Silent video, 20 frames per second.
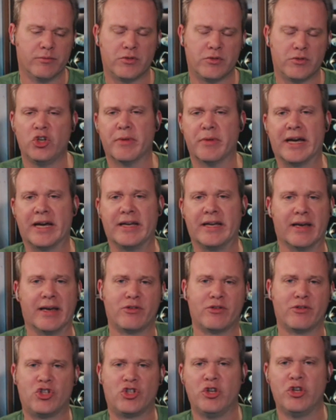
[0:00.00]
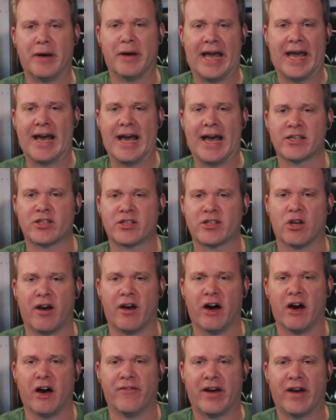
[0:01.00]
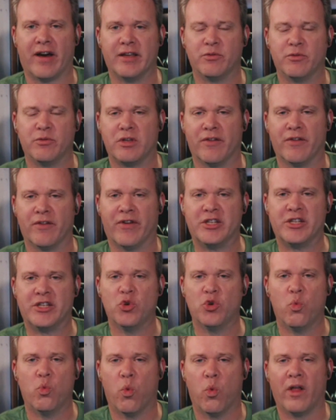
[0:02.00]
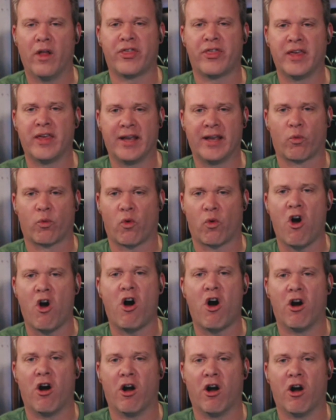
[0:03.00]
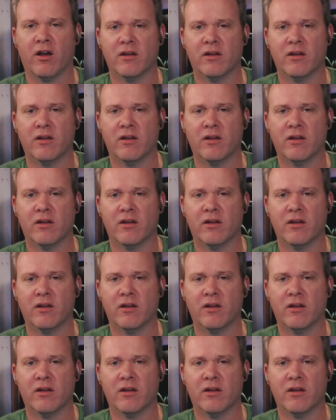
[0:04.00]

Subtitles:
my ass off if I do one thing wrong,